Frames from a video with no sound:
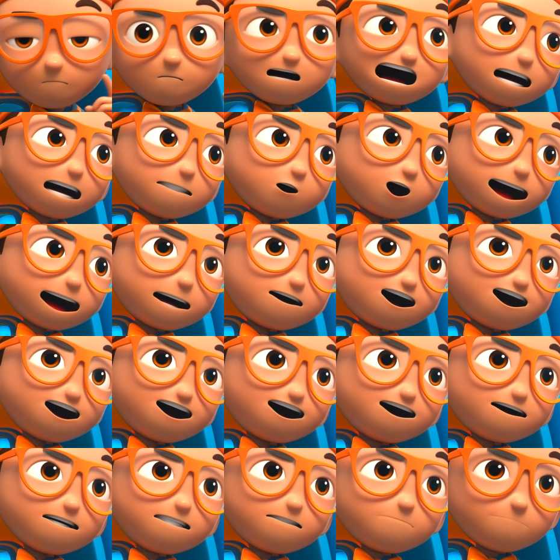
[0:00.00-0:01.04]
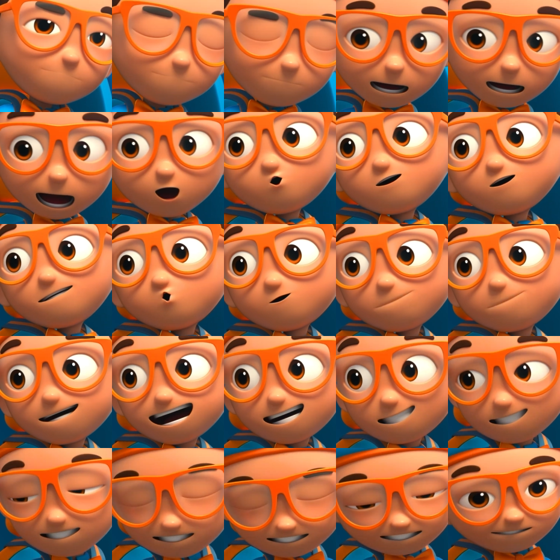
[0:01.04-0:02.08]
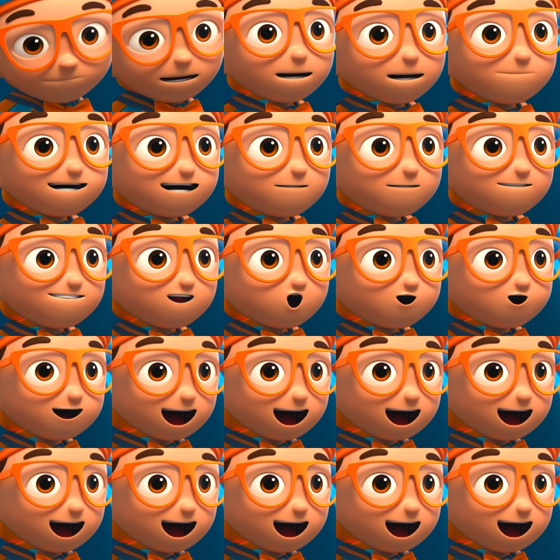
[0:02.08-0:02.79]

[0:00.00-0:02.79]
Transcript: I wonder, how do bears prepare for